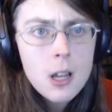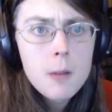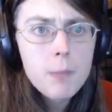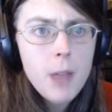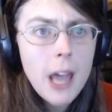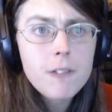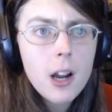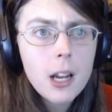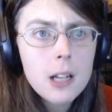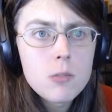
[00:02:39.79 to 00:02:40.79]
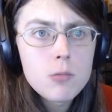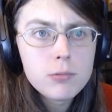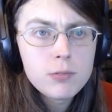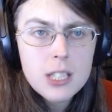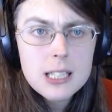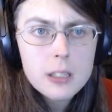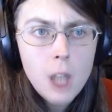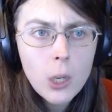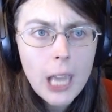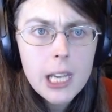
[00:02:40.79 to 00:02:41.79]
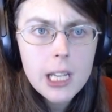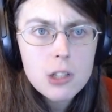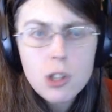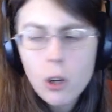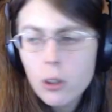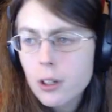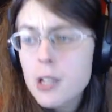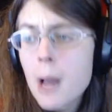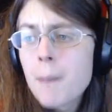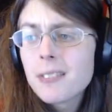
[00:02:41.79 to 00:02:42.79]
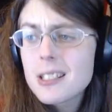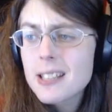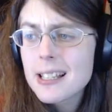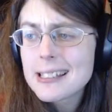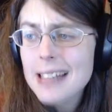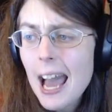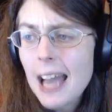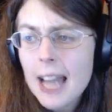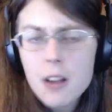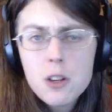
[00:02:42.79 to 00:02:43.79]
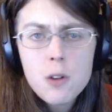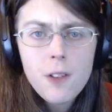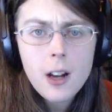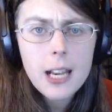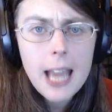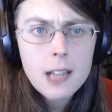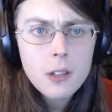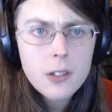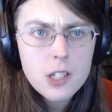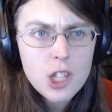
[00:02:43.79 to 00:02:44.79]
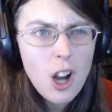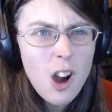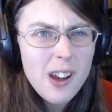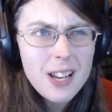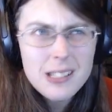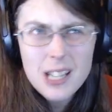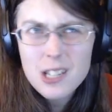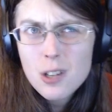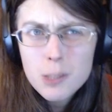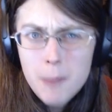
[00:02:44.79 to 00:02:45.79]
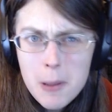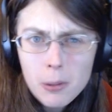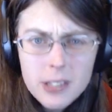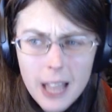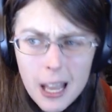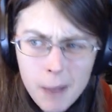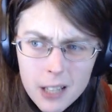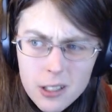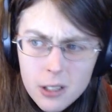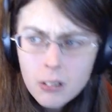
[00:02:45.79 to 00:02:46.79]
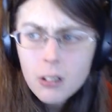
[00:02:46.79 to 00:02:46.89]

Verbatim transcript: like fucking dislocating your shoulders. This is not how you fucking handle this shit. On Indigenous Peoples Day, mind you.